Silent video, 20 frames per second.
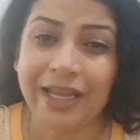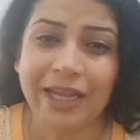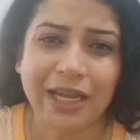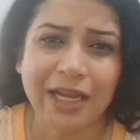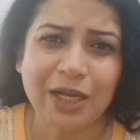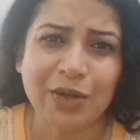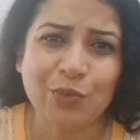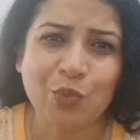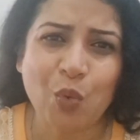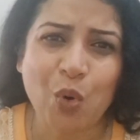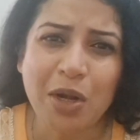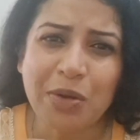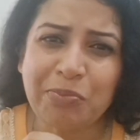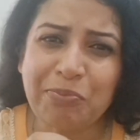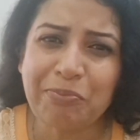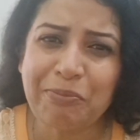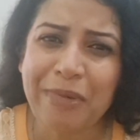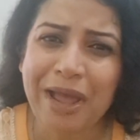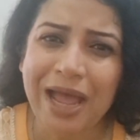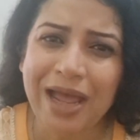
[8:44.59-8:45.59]
In what
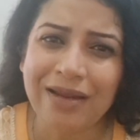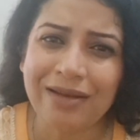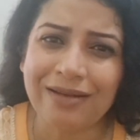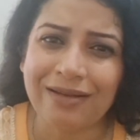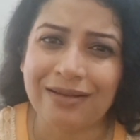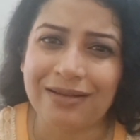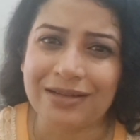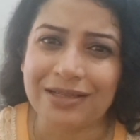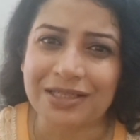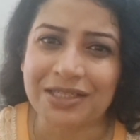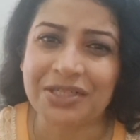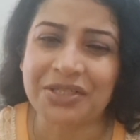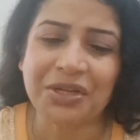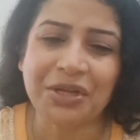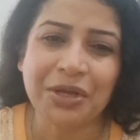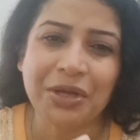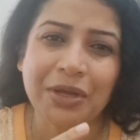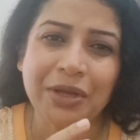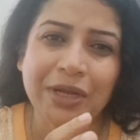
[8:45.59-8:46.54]
manners